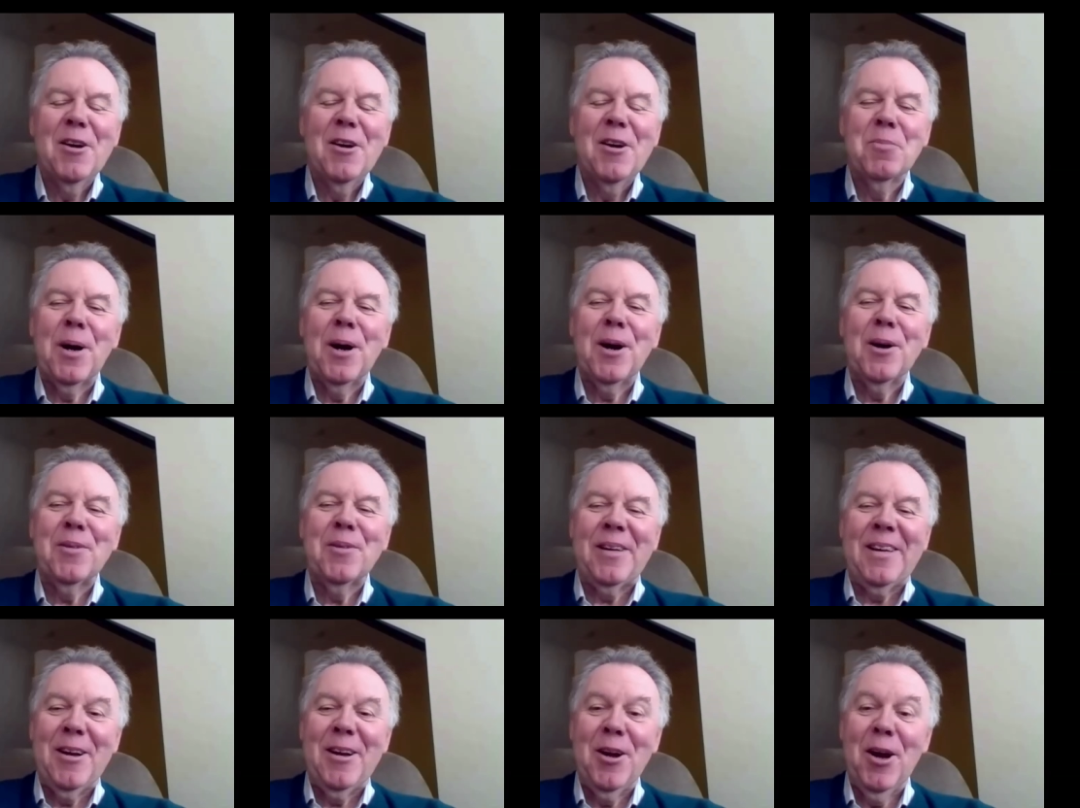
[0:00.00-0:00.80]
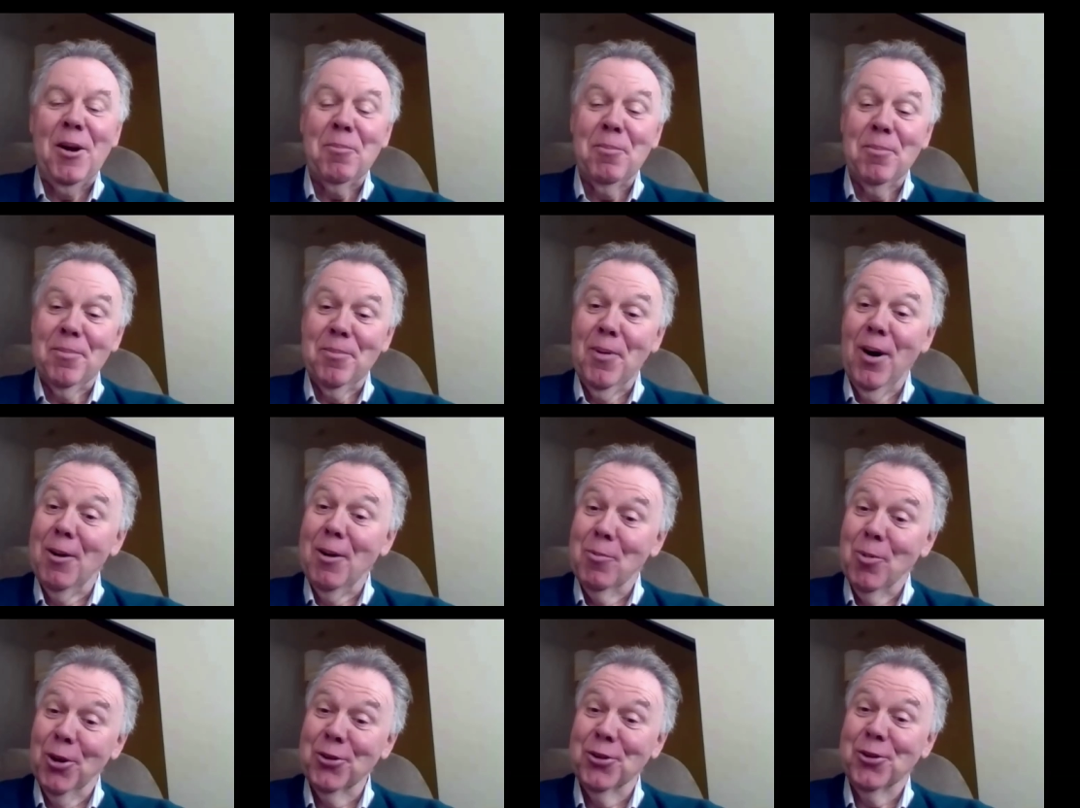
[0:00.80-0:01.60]
But um,
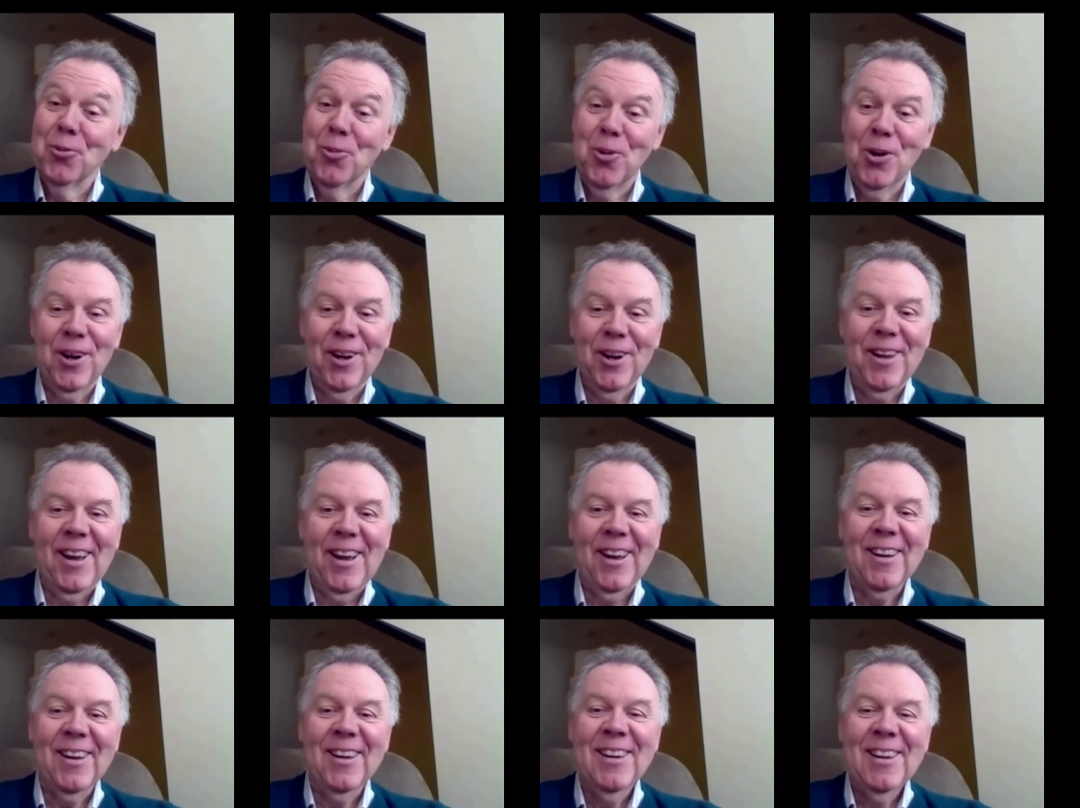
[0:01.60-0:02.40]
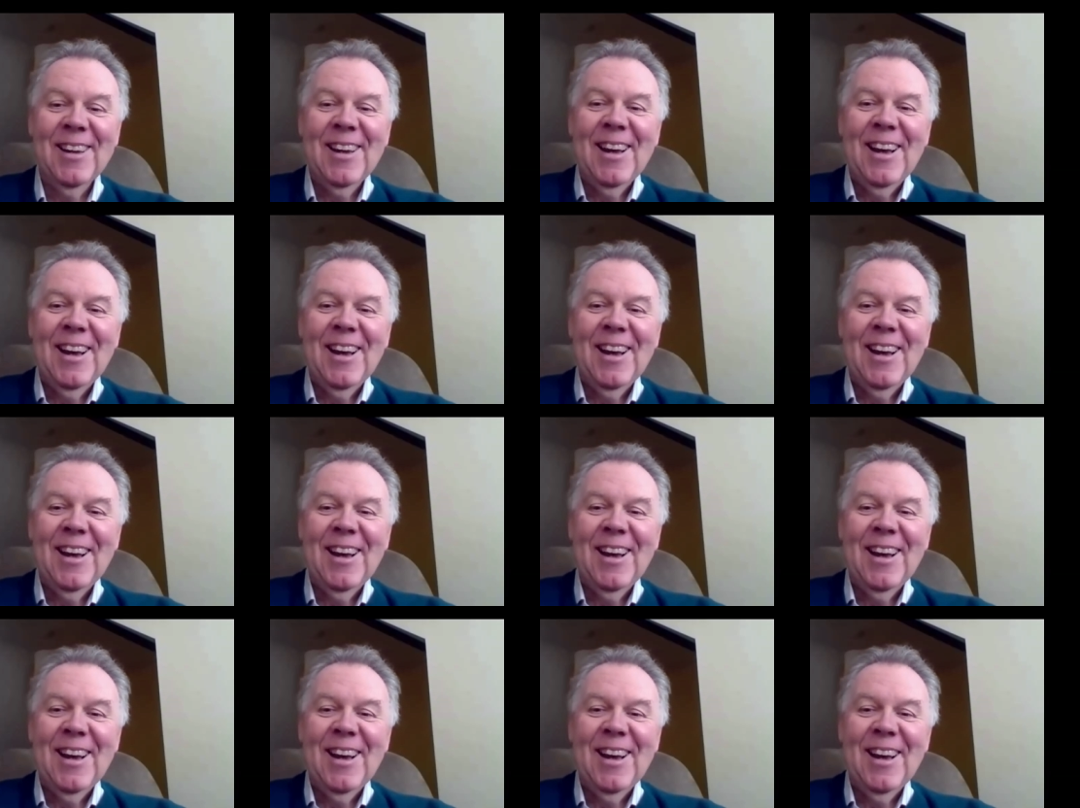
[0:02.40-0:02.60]
mine wasn't working.